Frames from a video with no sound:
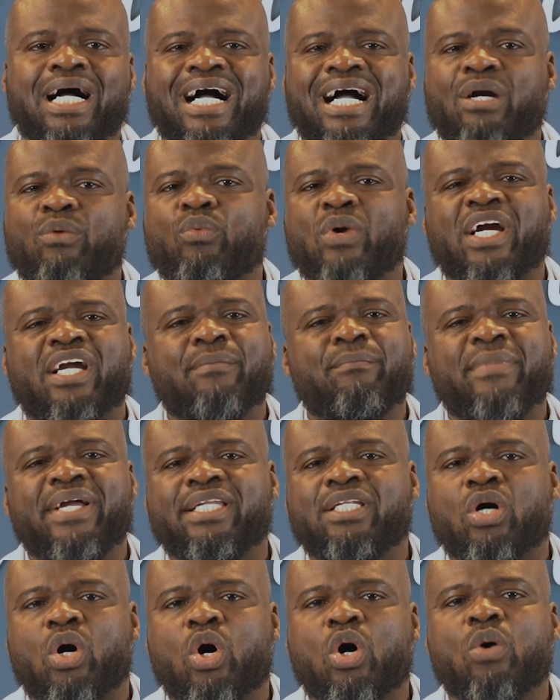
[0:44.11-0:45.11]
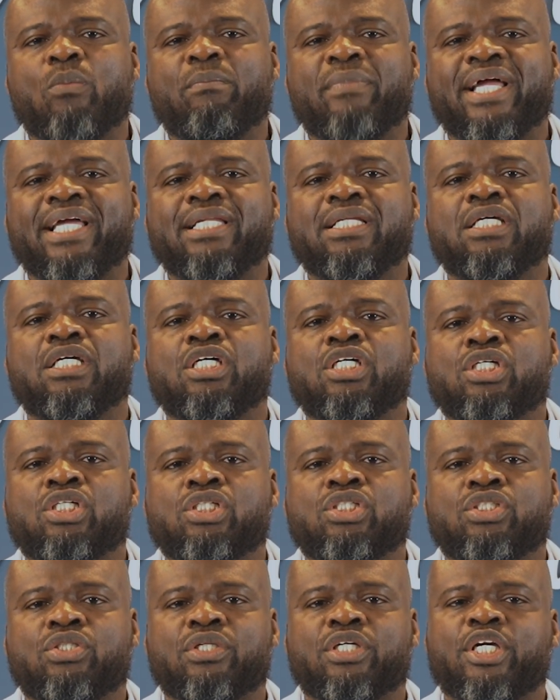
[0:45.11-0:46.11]
I recommend all men
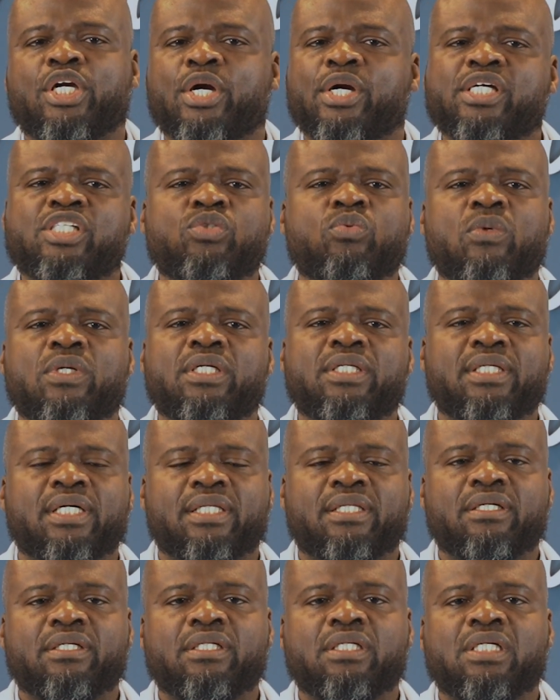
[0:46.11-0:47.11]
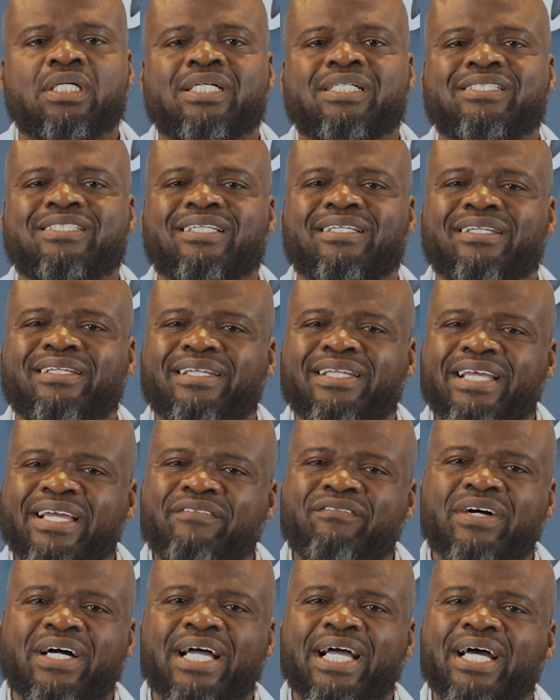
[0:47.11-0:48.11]
to encourage one another to
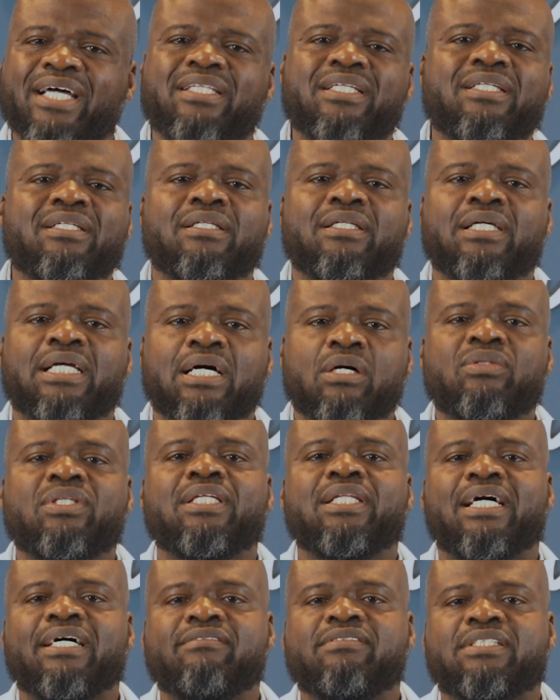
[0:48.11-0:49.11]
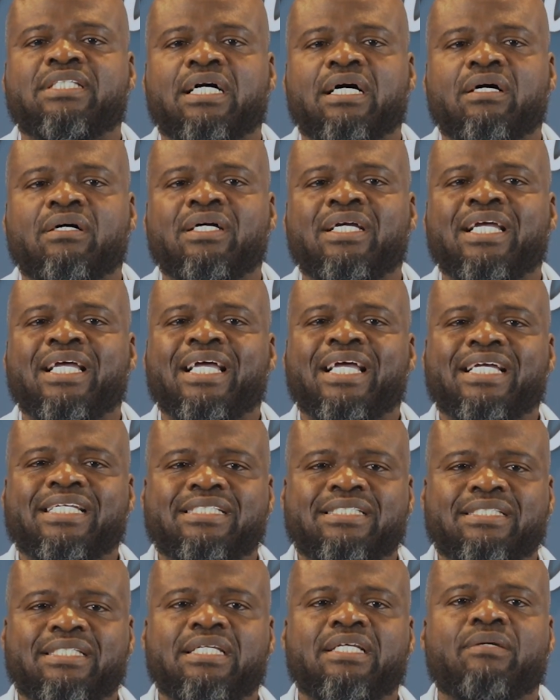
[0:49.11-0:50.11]
live a healthy lifestyle
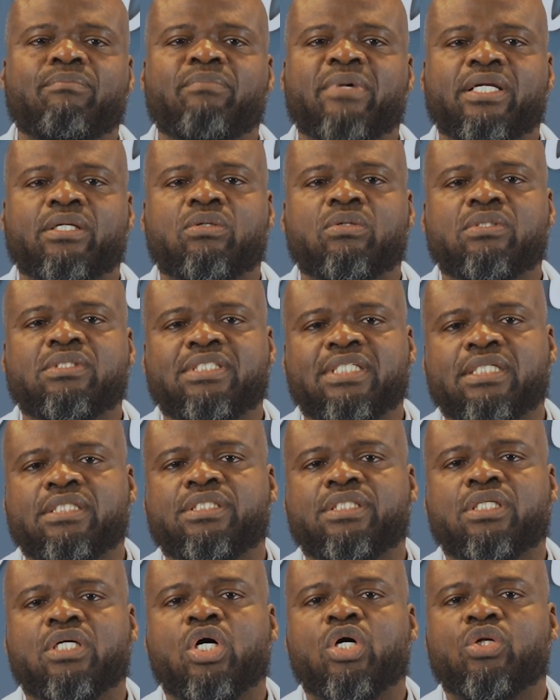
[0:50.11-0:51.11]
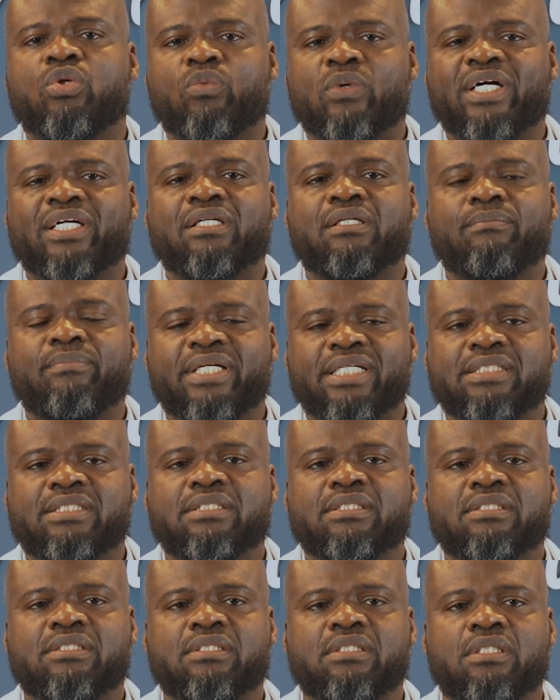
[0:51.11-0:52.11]
and seek medical attention on a regular
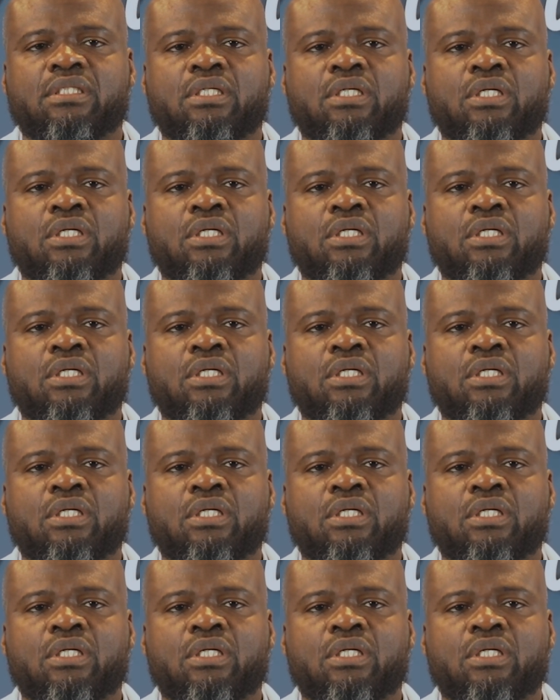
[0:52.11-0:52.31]
basis.